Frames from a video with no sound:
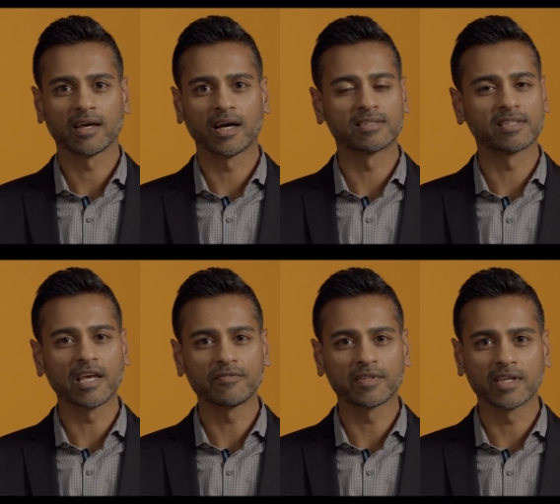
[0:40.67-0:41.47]
on
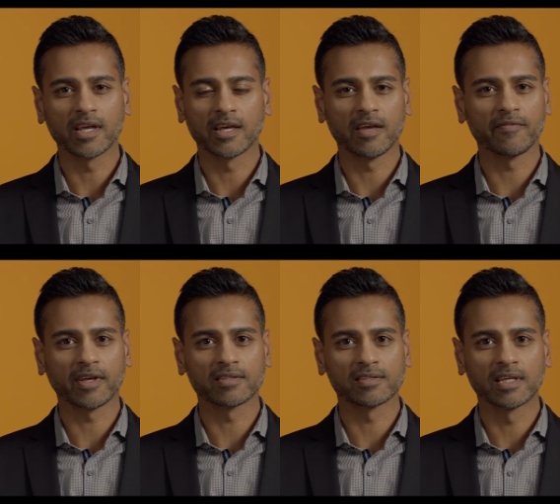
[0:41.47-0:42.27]
safety and
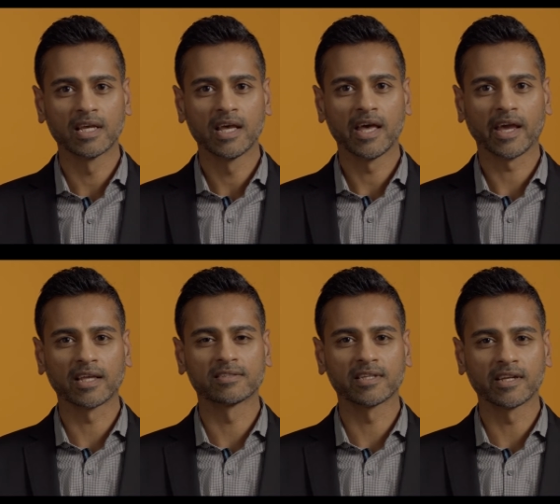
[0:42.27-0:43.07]
efficacy, and
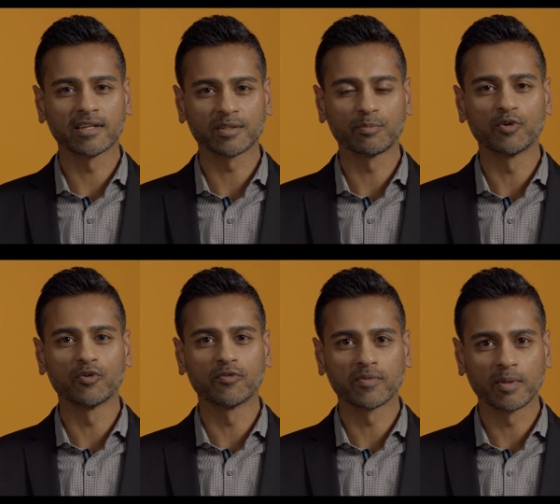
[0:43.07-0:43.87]
continue to
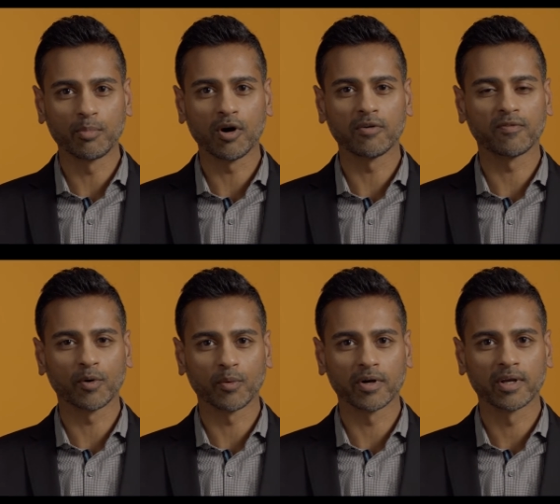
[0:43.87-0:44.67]
move the ball
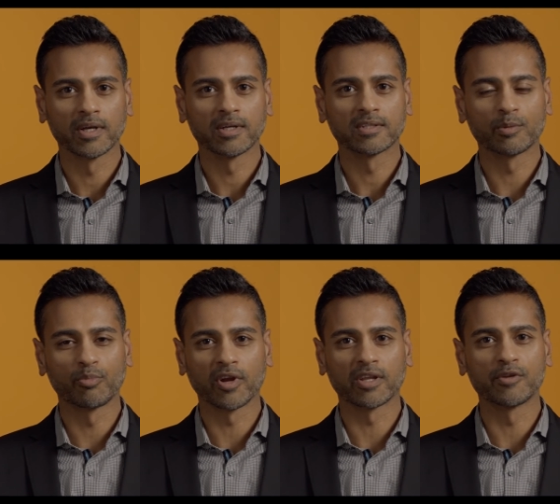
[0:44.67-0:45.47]
forward to
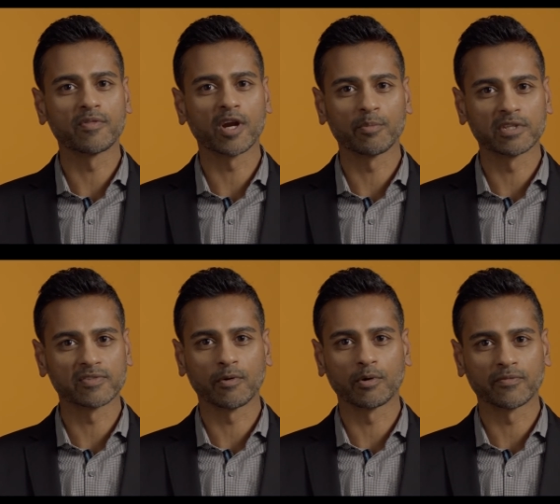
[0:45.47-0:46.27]
bring new therapies
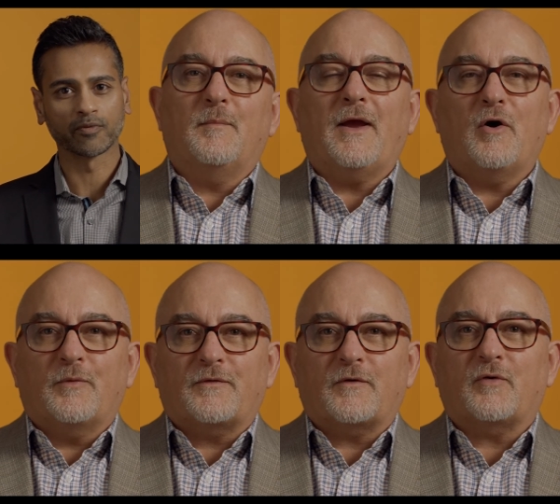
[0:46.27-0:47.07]
forward. My
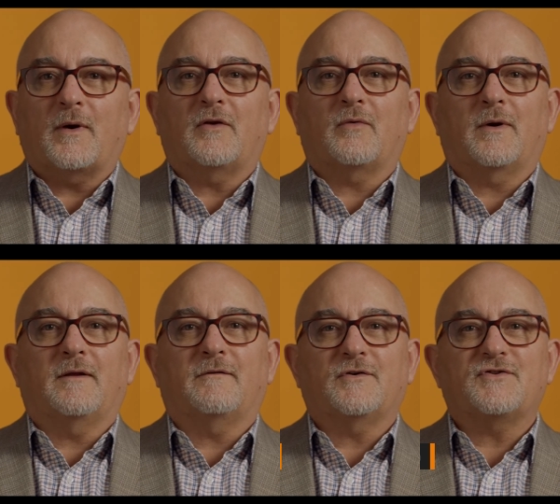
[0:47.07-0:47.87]
hopes for
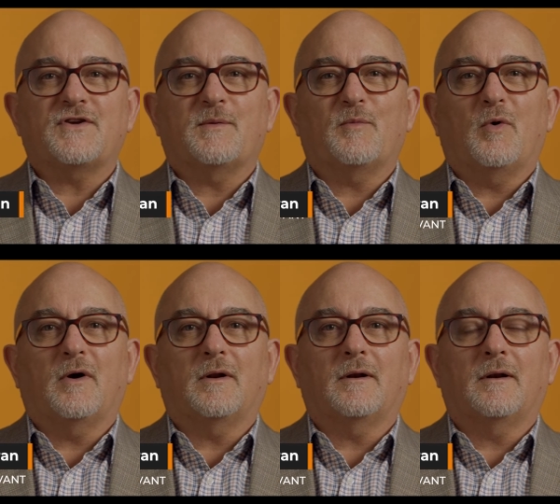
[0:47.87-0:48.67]
2020 for
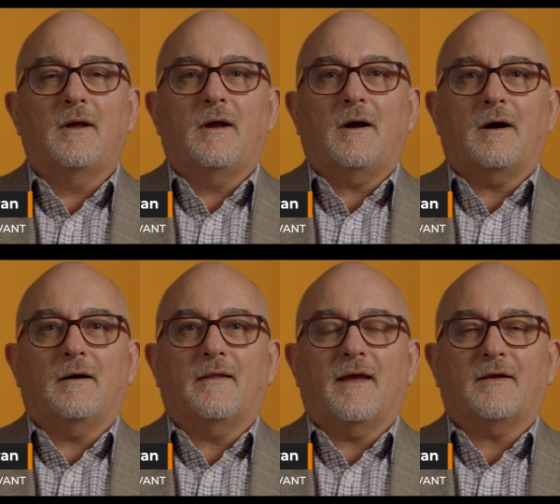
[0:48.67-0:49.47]
GM1
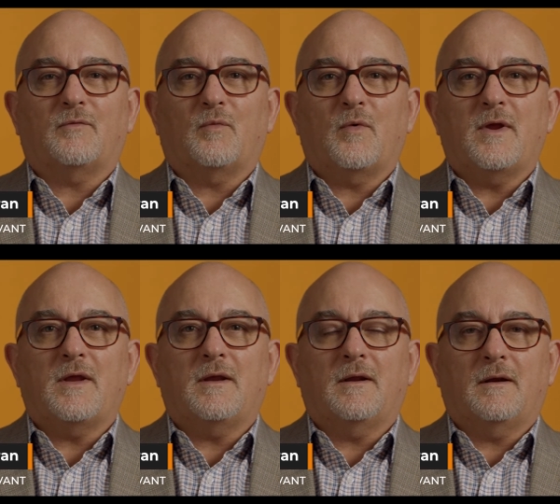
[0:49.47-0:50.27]
are that
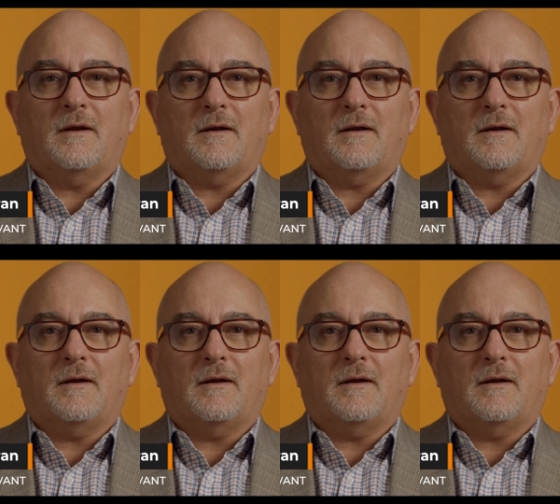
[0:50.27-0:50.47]
we